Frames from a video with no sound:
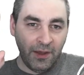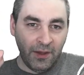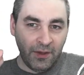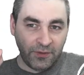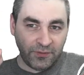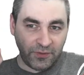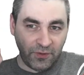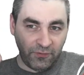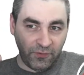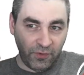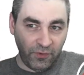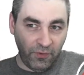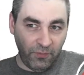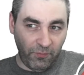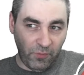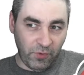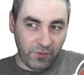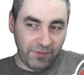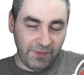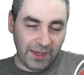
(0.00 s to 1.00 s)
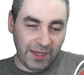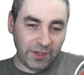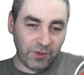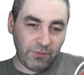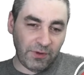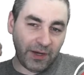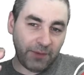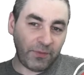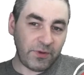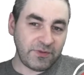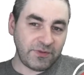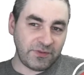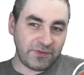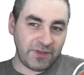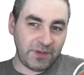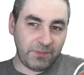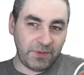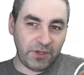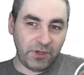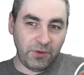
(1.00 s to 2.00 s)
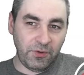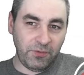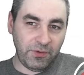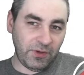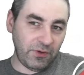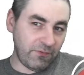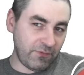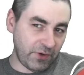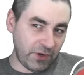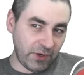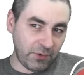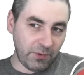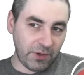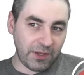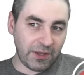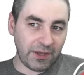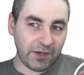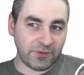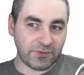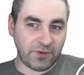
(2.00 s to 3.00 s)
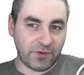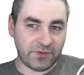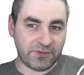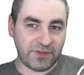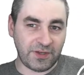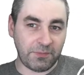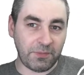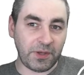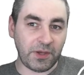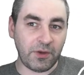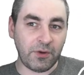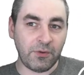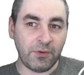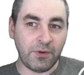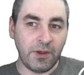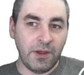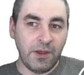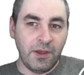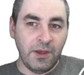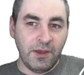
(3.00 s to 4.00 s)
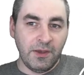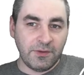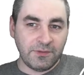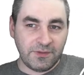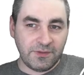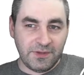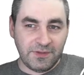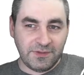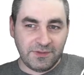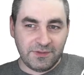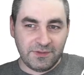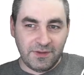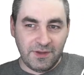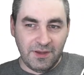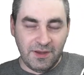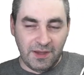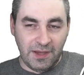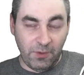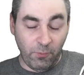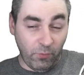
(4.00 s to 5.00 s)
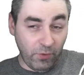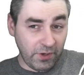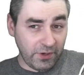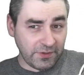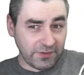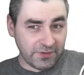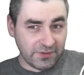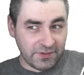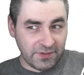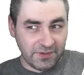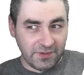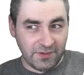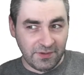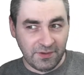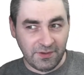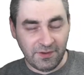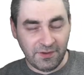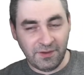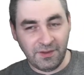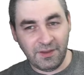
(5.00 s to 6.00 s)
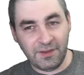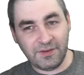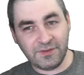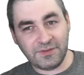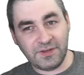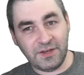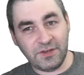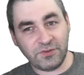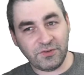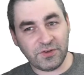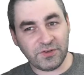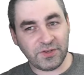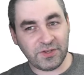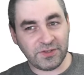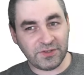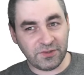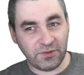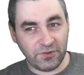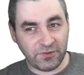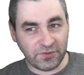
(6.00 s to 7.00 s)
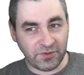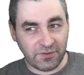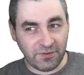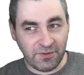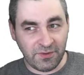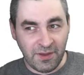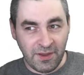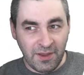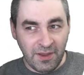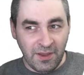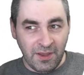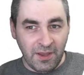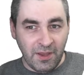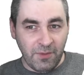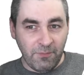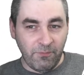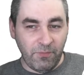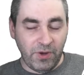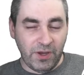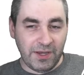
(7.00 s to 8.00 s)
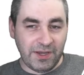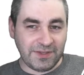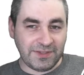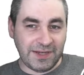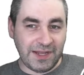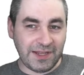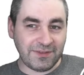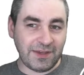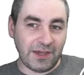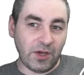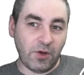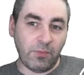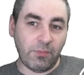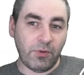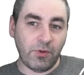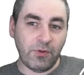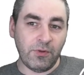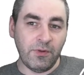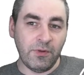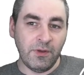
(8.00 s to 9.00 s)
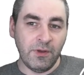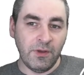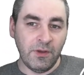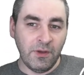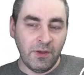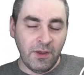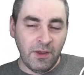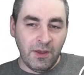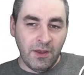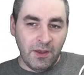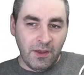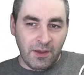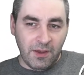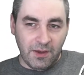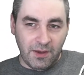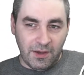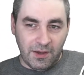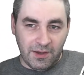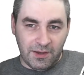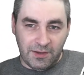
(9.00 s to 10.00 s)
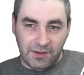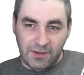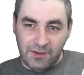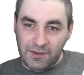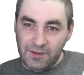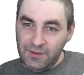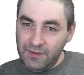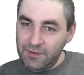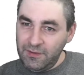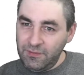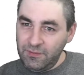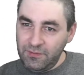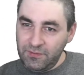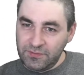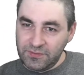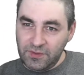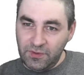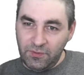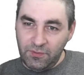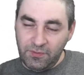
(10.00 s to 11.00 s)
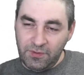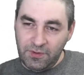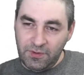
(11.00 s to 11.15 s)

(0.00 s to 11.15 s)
So if you do more than that, you end up using CPU and you very quickly exhaust CPU. So it works. It is an interesting solution, but it's not scalable. And so